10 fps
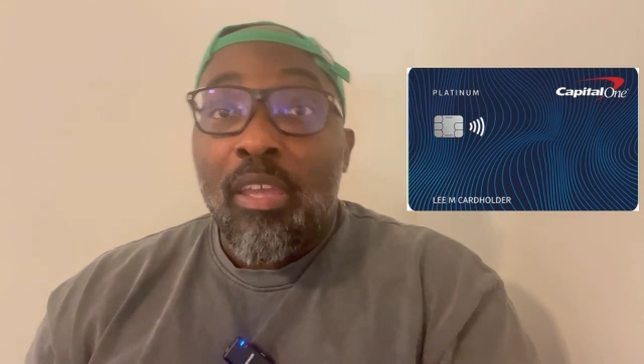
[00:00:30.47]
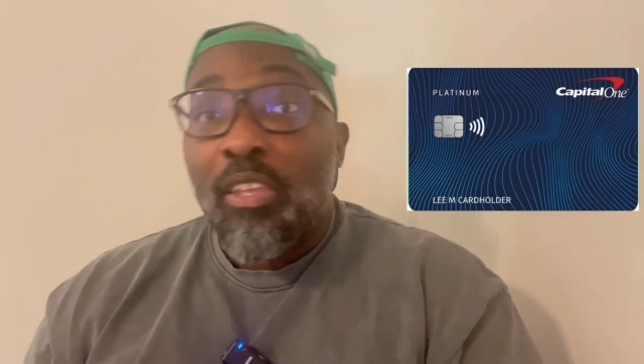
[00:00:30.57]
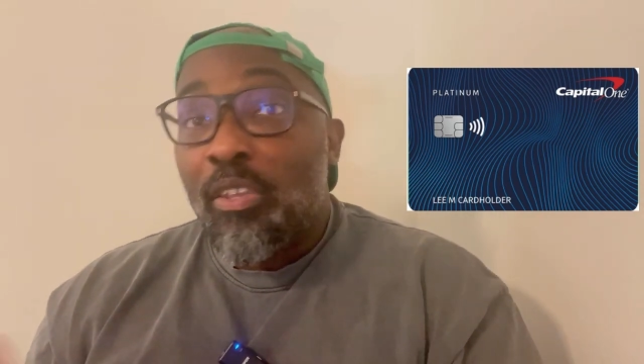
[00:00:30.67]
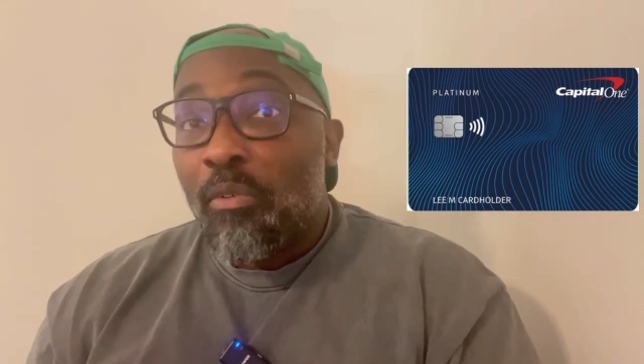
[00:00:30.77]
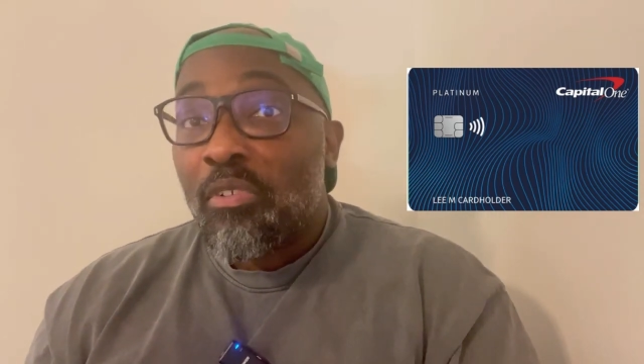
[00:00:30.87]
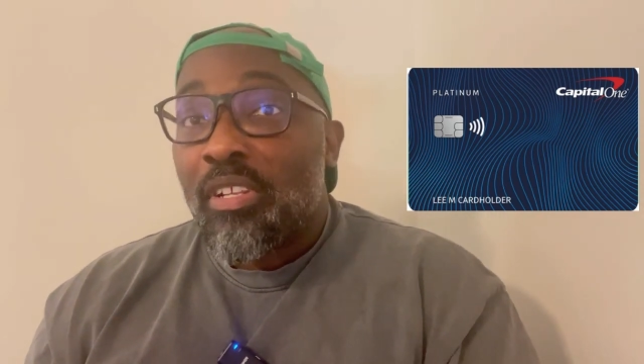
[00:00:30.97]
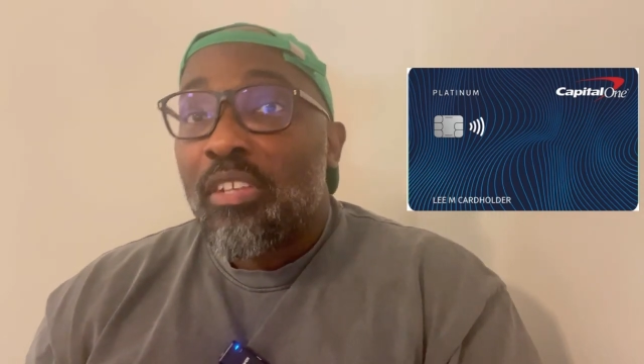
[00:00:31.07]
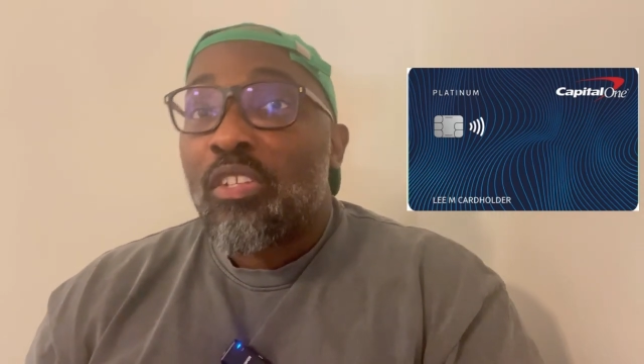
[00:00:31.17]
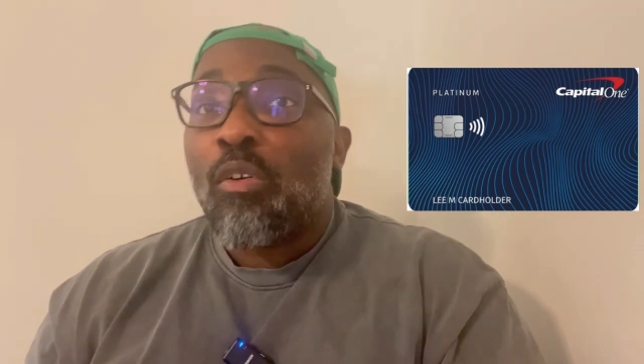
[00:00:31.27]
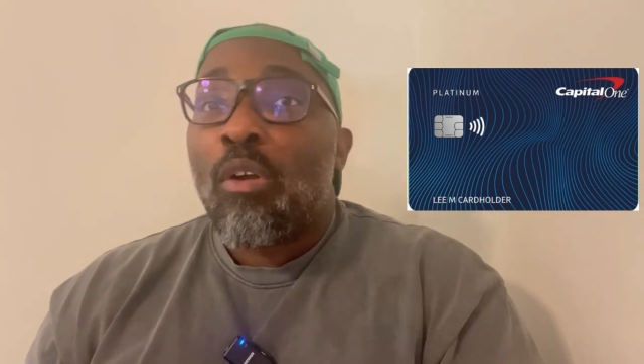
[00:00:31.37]
Usually a
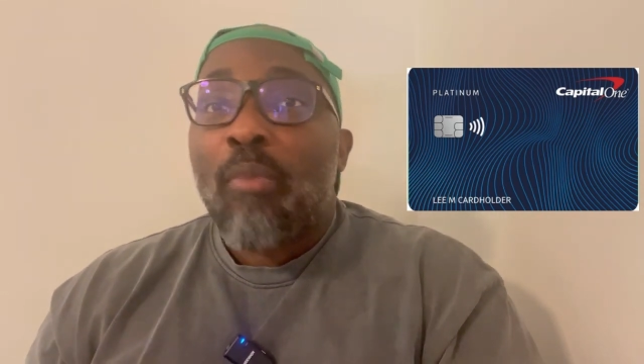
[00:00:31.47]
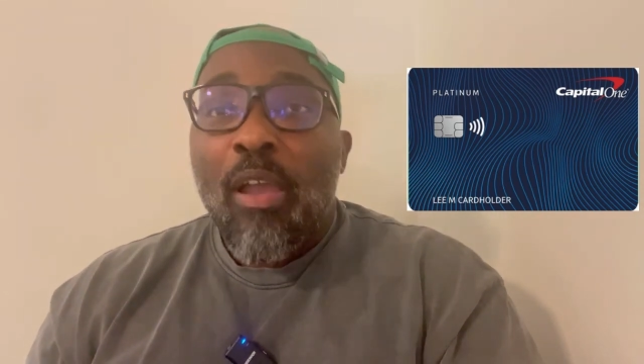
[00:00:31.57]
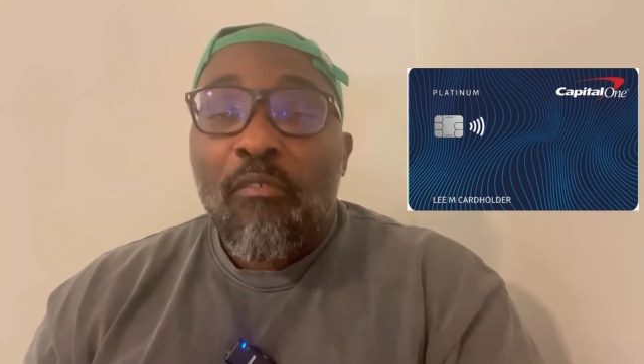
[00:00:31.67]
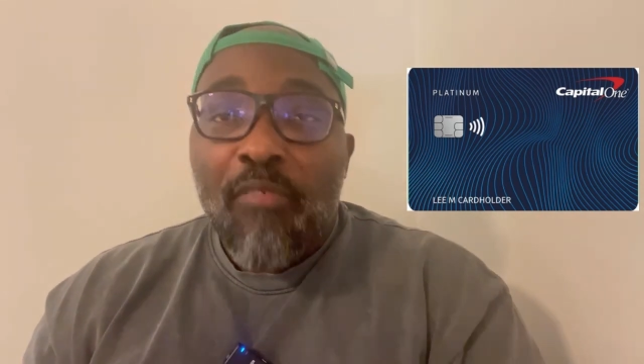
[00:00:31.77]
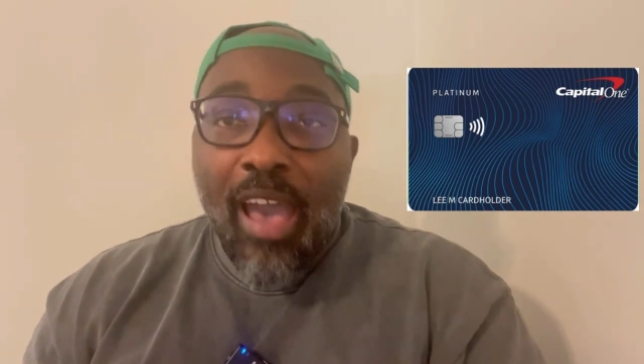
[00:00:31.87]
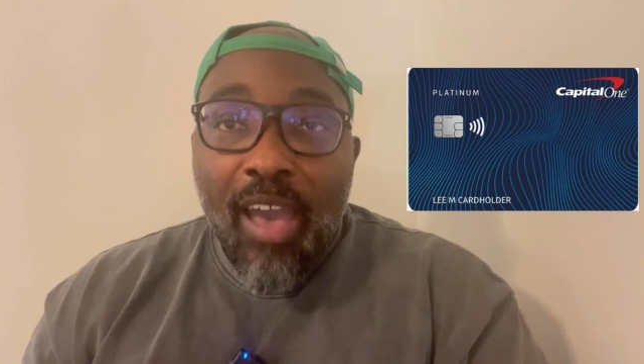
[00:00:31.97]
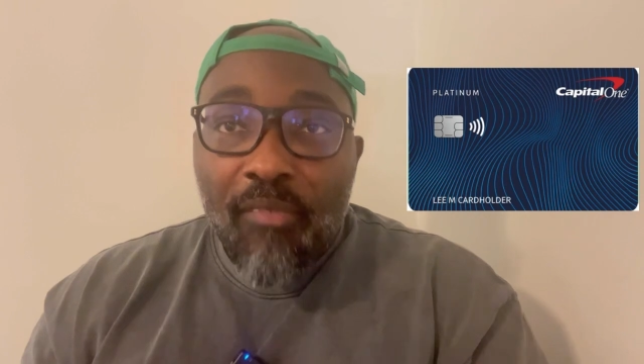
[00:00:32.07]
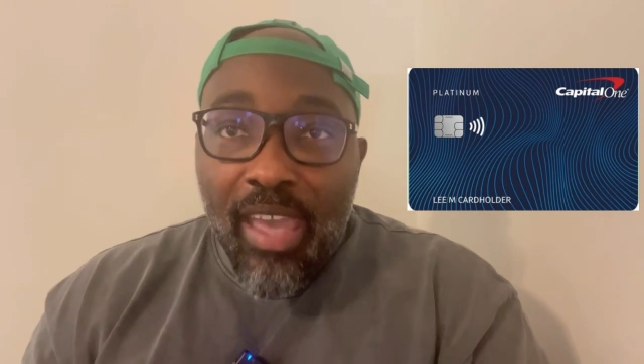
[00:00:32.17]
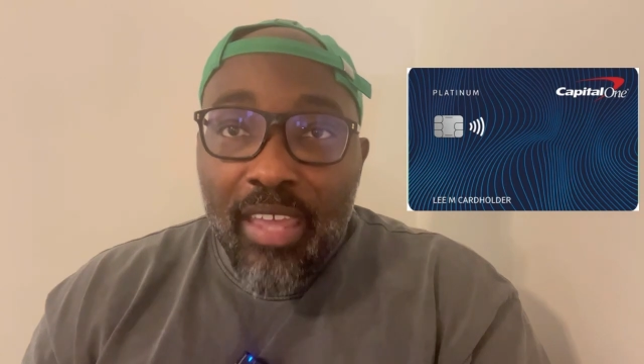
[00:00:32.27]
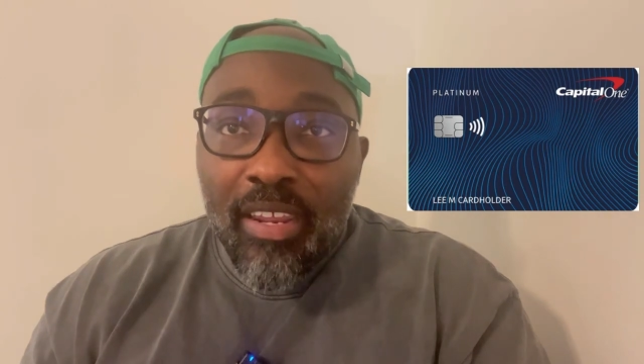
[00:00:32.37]
score around
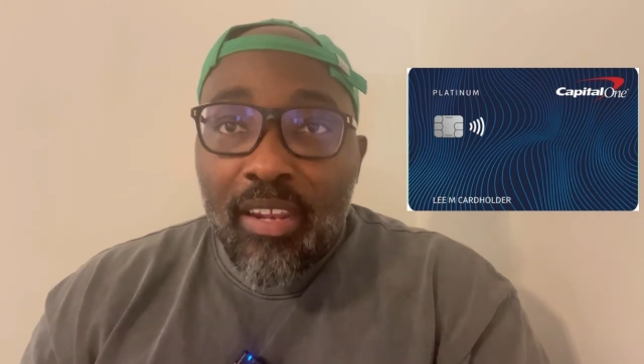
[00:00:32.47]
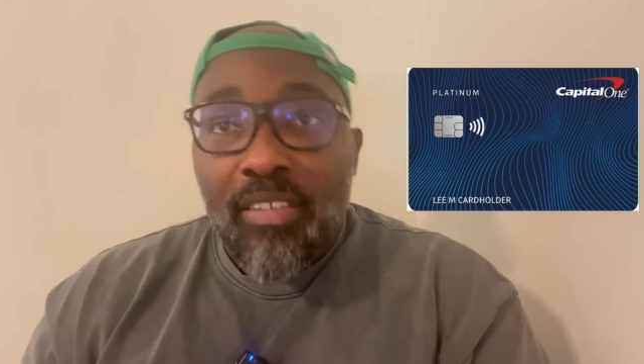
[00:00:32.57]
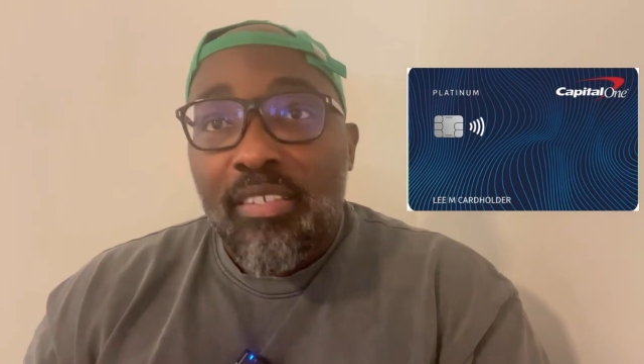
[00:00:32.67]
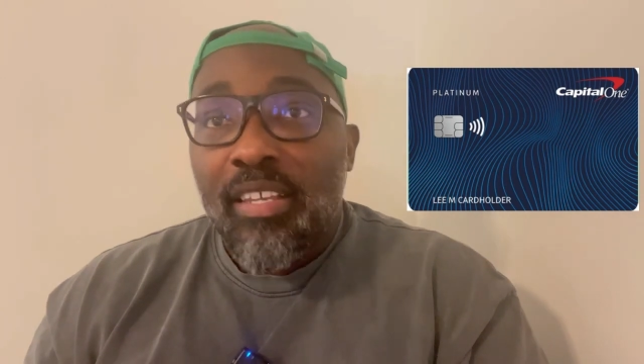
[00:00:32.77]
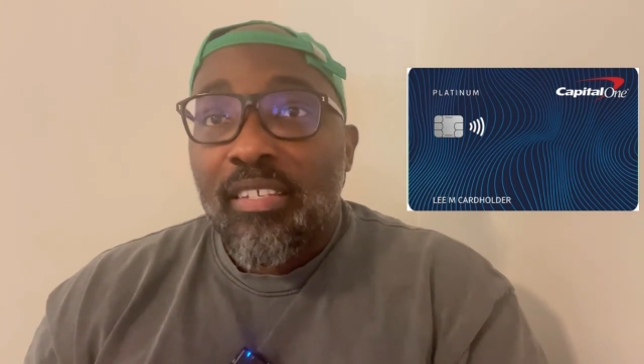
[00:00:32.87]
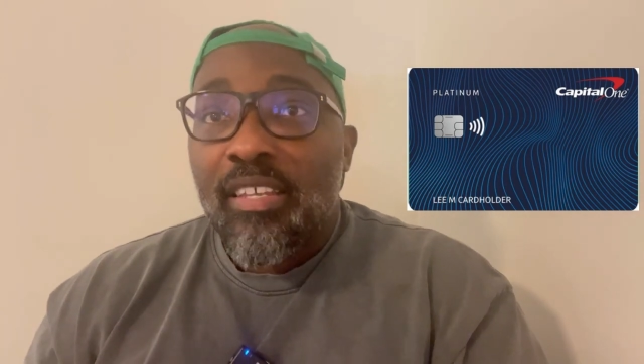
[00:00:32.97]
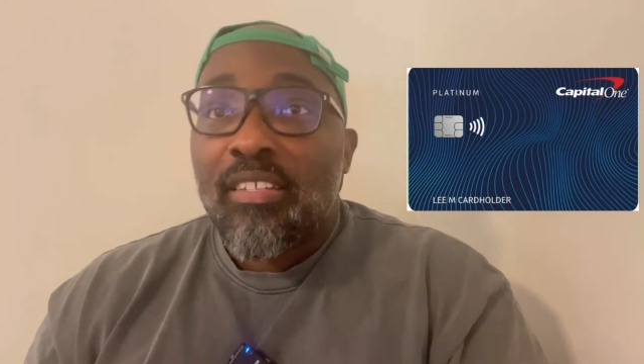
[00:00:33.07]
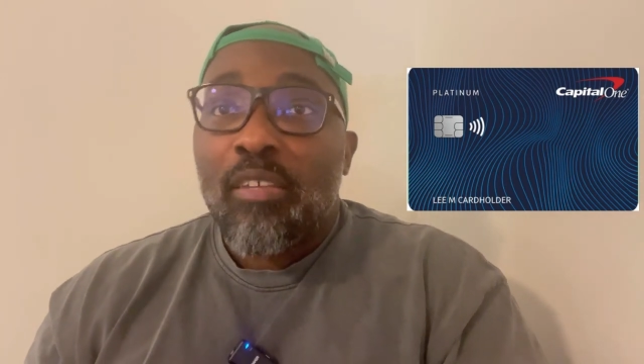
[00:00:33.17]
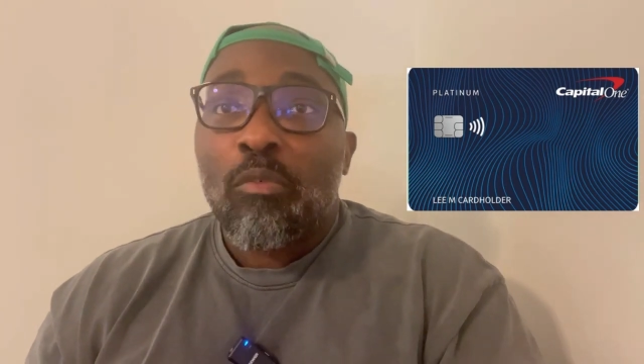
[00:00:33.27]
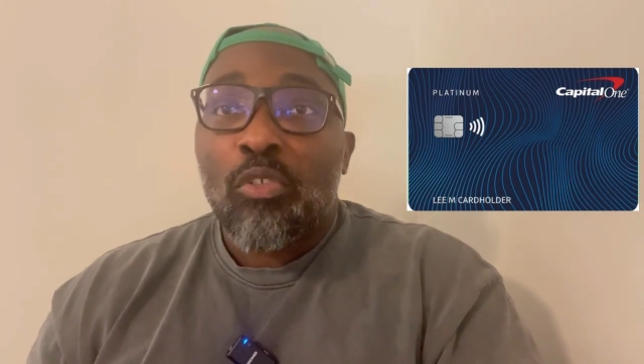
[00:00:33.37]
580 to
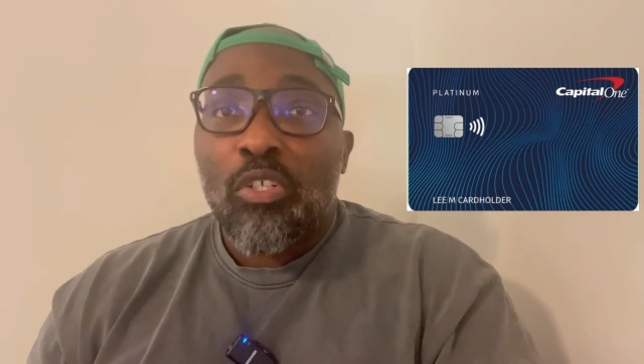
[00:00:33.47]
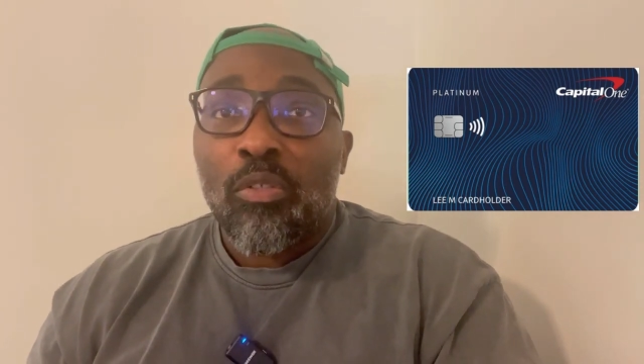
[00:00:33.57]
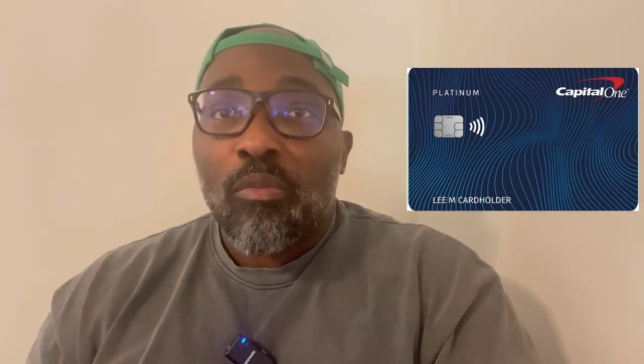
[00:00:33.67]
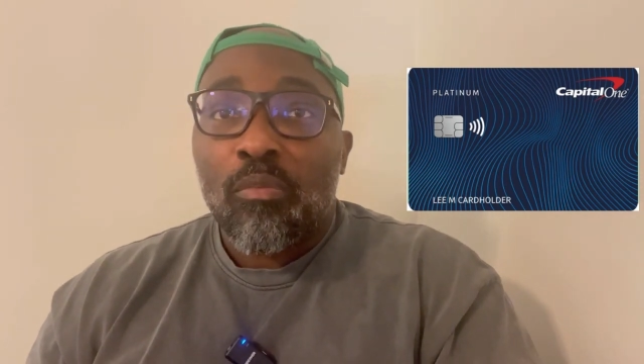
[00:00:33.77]
660 will do.